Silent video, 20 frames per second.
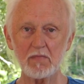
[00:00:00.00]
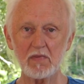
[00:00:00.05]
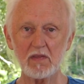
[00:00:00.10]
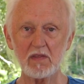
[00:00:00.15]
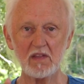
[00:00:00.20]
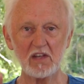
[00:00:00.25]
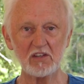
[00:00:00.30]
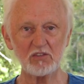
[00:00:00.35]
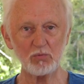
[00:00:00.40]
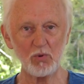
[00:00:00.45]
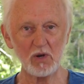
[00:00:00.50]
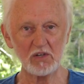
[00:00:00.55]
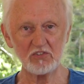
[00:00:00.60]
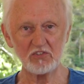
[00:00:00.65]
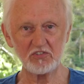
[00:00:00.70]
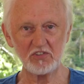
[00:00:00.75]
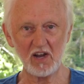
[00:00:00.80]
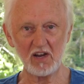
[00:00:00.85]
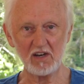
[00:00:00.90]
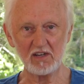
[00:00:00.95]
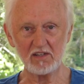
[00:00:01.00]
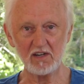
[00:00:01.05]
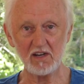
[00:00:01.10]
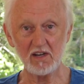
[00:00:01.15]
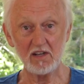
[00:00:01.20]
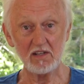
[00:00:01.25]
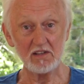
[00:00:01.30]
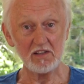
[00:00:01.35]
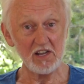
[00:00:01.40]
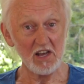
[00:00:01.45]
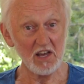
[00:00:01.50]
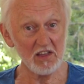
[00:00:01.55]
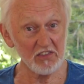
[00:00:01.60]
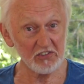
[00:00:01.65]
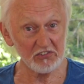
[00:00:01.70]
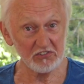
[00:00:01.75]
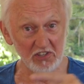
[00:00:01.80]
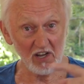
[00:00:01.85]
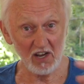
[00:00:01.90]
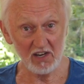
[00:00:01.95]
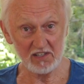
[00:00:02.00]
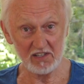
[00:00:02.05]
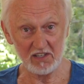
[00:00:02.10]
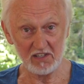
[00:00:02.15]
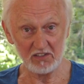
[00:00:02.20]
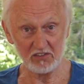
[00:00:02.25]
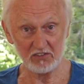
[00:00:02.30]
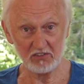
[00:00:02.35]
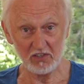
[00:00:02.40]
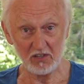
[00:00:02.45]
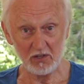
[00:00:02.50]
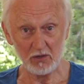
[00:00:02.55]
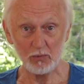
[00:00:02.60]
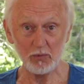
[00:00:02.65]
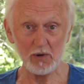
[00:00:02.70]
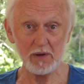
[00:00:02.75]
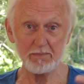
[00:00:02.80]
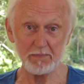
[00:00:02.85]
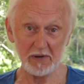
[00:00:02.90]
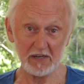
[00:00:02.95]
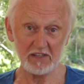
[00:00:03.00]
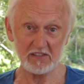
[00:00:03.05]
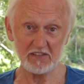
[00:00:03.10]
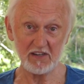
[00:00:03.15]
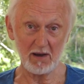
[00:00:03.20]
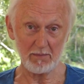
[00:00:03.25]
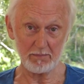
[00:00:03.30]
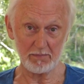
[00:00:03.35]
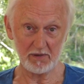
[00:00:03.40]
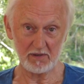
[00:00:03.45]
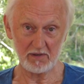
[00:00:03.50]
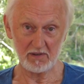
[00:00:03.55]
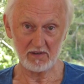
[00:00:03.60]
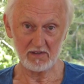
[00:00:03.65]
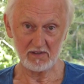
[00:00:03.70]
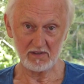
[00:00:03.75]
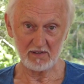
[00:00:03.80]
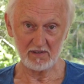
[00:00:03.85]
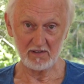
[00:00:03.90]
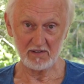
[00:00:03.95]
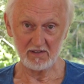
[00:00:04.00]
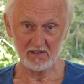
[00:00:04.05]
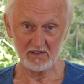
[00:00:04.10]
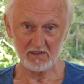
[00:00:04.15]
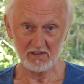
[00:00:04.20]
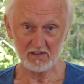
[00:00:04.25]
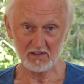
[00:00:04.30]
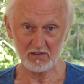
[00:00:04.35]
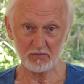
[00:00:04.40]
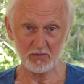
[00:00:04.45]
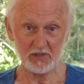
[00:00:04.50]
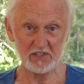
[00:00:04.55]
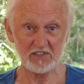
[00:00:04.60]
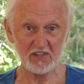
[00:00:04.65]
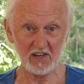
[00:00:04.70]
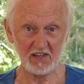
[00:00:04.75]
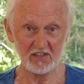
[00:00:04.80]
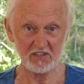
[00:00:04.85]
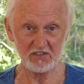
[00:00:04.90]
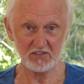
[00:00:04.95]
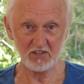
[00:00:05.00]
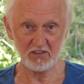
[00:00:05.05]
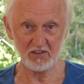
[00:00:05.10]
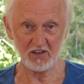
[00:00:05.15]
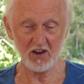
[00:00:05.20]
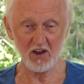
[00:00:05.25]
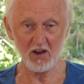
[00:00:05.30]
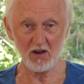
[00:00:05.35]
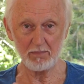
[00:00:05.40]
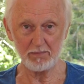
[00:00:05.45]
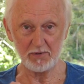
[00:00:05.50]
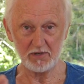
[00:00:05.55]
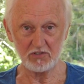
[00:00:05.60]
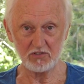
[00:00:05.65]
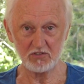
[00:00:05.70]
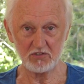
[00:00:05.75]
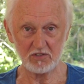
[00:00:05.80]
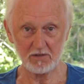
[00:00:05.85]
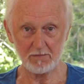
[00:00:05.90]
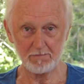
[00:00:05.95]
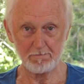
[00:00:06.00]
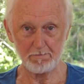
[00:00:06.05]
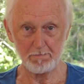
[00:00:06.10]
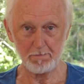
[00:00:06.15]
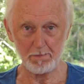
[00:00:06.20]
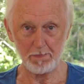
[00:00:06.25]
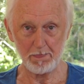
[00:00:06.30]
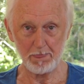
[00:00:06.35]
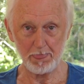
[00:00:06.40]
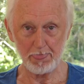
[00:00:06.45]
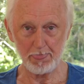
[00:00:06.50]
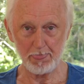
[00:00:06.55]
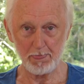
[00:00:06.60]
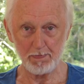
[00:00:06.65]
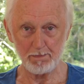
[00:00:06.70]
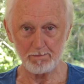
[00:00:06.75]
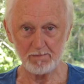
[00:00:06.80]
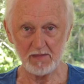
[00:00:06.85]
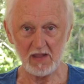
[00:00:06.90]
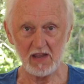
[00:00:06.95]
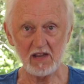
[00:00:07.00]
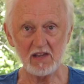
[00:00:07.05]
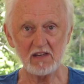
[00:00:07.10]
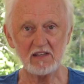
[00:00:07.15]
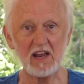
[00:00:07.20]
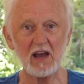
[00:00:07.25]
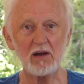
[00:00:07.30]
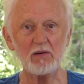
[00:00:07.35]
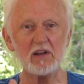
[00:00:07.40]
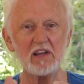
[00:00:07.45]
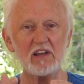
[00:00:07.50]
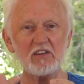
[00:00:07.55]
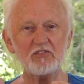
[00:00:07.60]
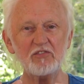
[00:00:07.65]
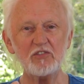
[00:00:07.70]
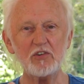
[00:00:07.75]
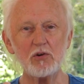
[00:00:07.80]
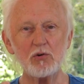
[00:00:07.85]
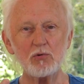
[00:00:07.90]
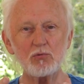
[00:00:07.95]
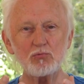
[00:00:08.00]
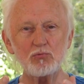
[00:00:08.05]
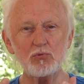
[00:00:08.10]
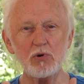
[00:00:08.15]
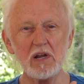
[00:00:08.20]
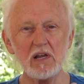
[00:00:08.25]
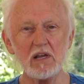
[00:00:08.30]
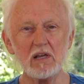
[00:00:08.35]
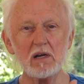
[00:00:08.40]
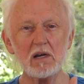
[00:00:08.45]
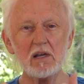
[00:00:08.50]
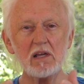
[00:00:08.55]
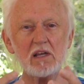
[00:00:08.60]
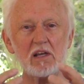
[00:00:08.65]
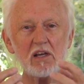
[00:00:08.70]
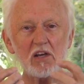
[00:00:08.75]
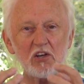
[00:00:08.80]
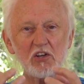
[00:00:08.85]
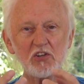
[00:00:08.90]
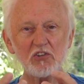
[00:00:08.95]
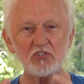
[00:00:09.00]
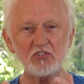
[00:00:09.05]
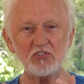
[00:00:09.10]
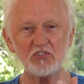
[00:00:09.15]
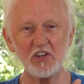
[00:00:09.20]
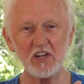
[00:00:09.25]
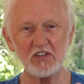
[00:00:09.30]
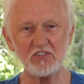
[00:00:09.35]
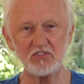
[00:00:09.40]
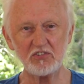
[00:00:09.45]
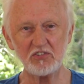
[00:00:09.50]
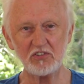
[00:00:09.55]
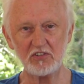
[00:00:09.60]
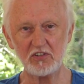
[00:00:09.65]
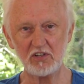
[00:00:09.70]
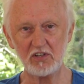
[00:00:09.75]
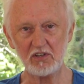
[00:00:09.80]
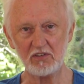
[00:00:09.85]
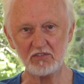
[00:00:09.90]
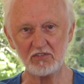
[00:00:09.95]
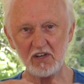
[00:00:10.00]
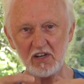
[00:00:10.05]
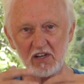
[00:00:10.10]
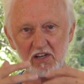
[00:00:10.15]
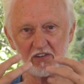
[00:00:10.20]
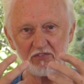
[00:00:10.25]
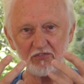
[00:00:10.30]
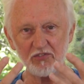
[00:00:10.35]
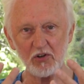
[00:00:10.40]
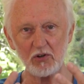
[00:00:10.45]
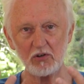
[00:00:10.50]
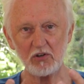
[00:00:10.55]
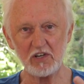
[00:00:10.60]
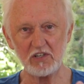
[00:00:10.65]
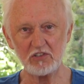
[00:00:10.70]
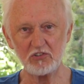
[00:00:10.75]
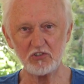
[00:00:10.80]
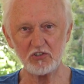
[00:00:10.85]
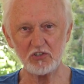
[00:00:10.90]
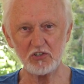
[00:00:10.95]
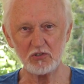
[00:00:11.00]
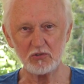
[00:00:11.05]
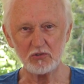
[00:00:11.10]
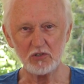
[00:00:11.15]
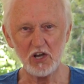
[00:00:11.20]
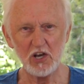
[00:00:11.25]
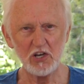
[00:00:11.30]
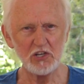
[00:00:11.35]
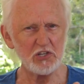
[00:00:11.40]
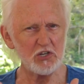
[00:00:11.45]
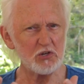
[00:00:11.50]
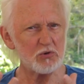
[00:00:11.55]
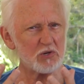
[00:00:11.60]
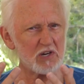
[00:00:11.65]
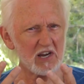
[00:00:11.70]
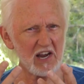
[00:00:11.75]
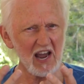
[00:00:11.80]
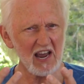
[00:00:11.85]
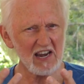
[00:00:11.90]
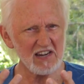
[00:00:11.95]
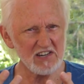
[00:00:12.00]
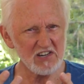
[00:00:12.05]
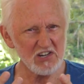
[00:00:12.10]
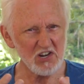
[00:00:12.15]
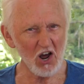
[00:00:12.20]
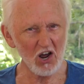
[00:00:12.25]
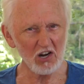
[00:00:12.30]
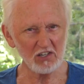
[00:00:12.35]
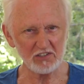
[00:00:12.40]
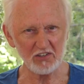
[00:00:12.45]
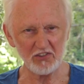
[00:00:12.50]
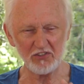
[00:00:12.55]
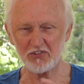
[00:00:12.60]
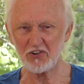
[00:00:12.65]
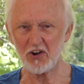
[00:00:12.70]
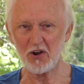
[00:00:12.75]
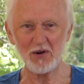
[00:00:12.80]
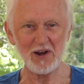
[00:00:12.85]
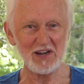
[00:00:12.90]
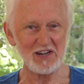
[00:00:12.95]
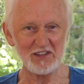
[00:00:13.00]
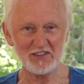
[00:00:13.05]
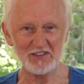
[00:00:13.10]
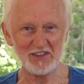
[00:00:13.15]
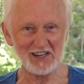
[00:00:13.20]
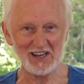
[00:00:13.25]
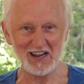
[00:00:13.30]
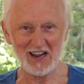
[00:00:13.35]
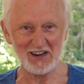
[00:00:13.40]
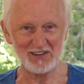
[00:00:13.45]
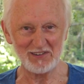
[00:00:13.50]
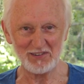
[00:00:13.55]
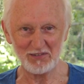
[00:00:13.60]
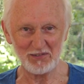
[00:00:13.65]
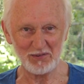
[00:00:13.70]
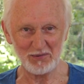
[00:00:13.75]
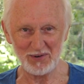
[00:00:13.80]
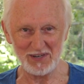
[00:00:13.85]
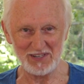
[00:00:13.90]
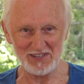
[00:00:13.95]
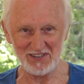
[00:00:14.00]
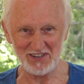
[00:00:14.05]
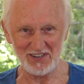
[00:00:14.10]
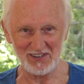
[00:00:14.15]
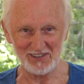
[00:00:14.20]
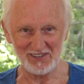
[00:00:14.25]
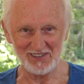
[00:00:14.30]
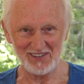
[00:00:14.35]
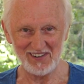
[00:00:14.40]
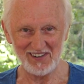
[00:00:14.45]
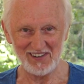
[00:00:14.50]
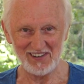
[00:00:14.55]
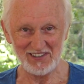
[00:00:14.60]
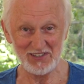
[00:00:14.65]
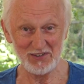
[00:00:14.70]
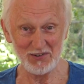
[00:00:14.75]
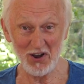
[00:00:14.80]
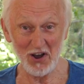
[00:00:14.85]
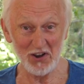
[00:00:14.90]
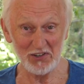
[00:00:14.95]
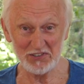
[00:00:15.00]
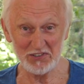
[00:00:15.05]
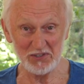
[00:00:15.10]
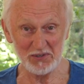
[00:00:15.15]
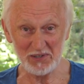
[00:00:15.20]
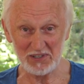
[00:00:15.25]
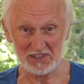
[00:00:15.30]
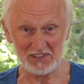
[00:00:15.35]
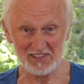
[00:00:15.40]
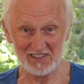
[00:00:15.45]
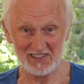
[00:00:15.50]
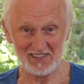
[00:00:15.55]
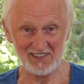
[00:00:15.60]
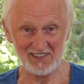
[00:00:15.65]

That's one side. The other side is we pick it up and we take it to the garbage. Now, if you're really sensitive, if you're in tune, you cannot throw anything out of the window. You can't do it.